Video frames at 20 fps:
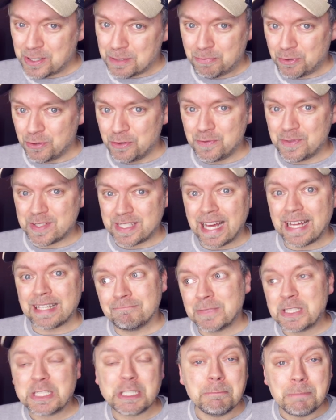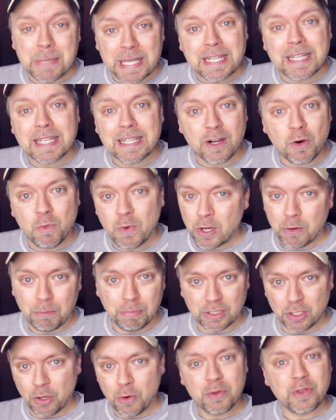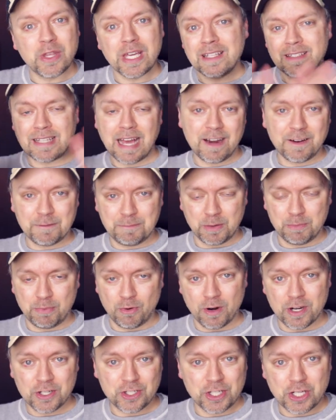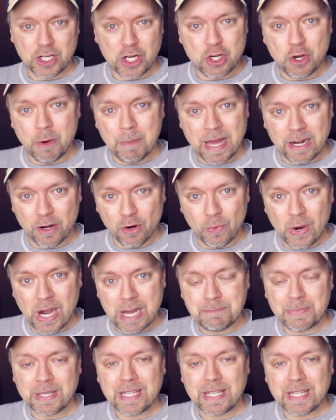it proves that the media will blow things out of proportion no matter what,